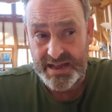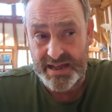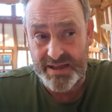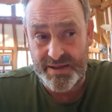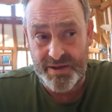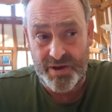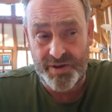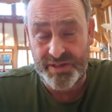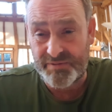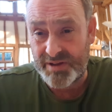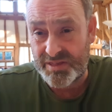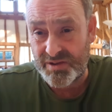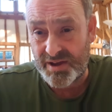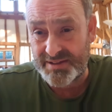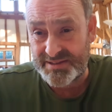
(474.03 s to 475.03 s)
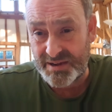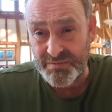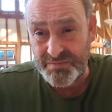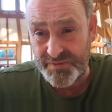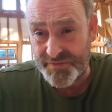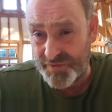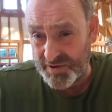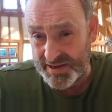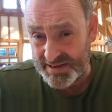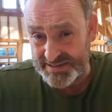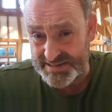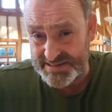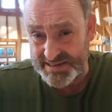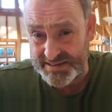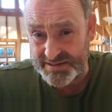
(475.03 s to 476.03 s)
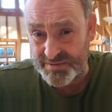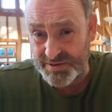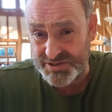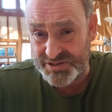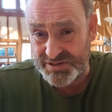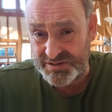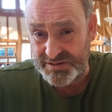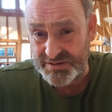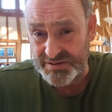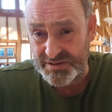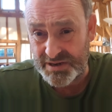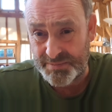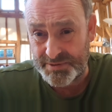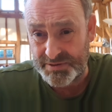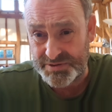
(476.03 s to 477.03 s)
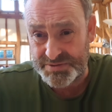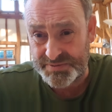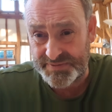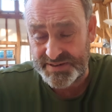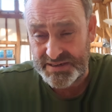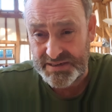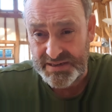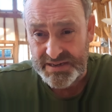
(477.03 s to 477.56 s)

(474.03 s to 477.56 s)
Are there any thoughts? I don't fully understand the question, I'll be honest with you.